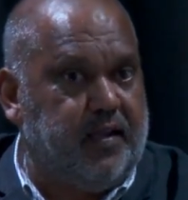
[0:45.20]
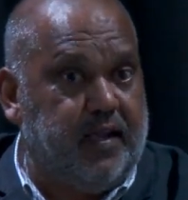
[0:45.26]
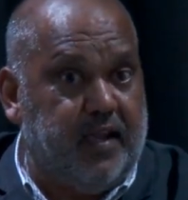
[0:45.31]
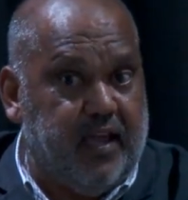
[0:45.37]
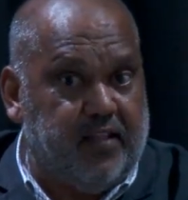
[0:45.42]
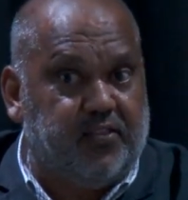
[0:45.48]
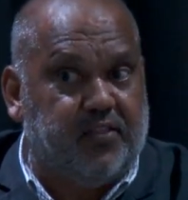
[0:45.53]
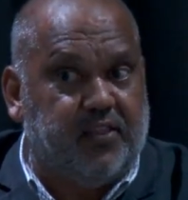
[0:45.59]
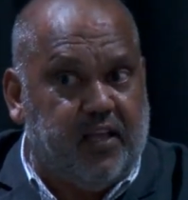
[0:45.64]

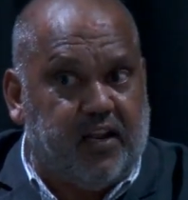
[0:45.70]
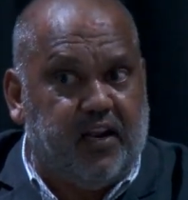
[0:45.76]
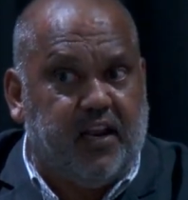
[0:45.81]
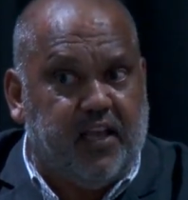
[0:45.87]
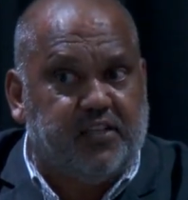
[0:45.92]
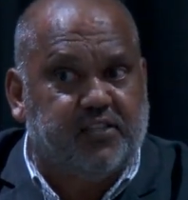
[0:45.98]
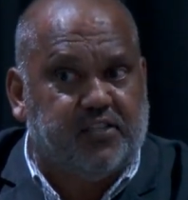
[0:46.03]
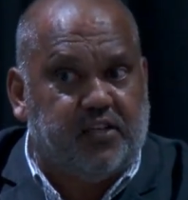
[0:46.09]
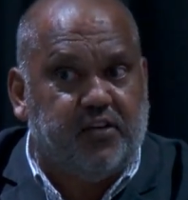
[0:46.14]
Get the
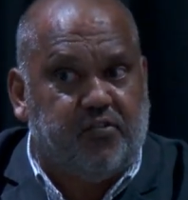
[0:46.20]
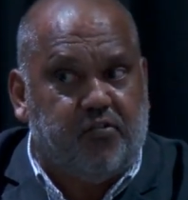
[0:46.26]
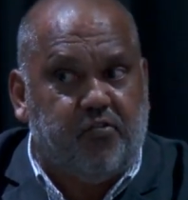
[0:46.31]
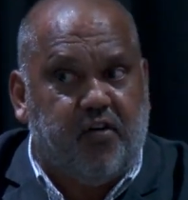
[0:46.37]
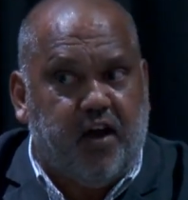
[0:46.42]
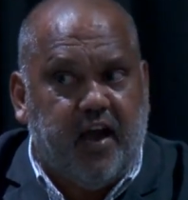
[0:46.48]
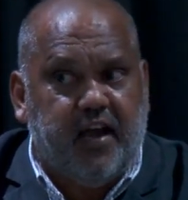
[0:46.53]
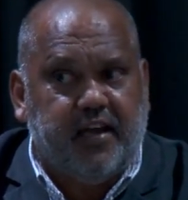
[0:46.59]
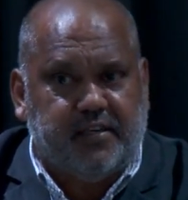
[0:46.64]
lesson
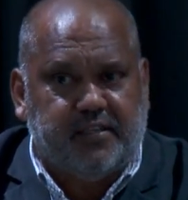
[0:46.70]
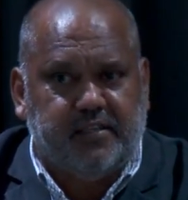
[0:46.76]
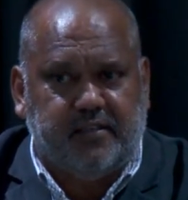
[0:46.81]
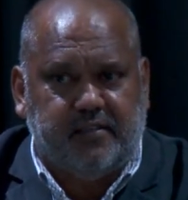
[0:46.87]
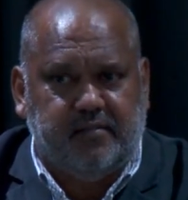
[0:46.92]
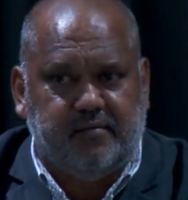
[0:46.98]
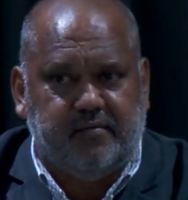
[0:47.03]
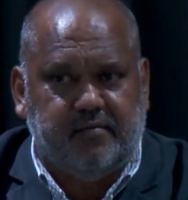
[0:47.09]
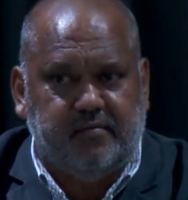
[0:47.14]
right
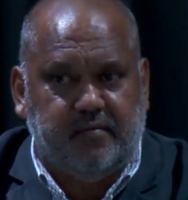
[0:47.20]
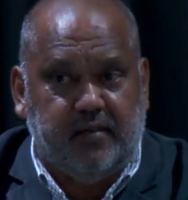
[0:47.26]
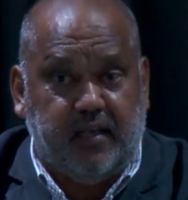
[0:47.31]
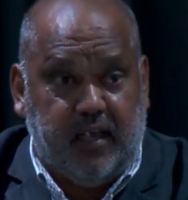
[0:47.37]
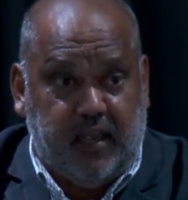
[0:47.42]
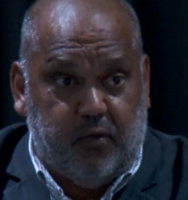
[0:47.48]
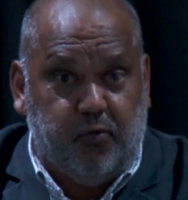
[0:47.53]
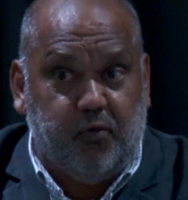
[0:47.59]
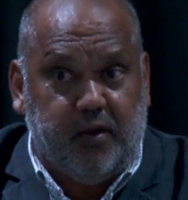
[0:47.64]

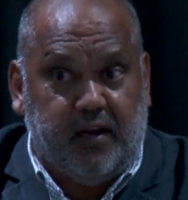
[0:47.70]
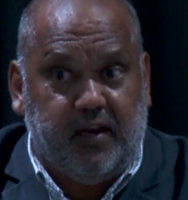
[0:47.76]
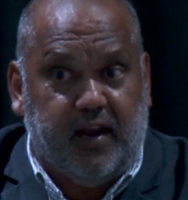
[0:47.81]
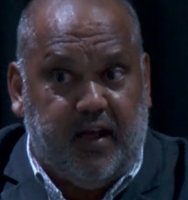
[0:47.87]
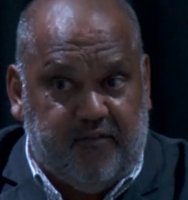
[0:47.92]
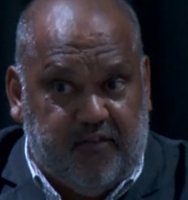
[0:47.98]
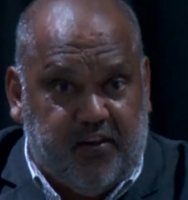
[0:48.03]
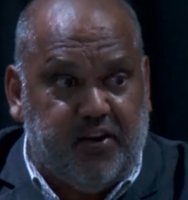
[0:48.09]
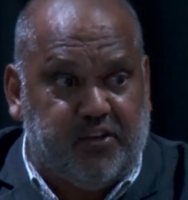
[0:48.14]
and we'll
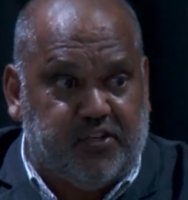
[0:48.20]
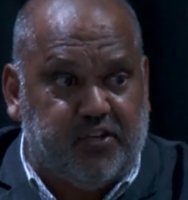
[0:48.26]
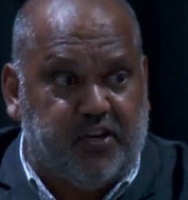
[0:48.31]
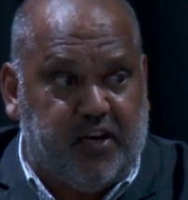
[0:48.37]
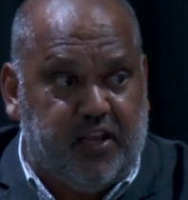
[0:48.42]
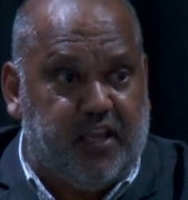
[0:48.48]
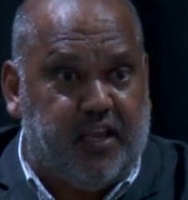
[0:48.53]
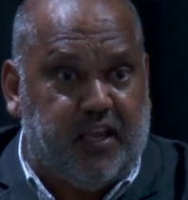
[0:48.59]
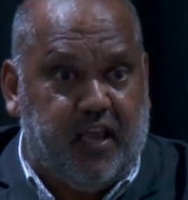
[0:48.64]

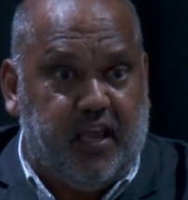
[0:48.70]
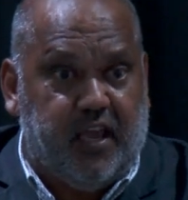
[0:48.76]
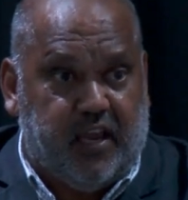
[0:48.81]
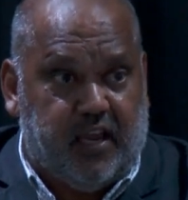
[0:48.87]
eventually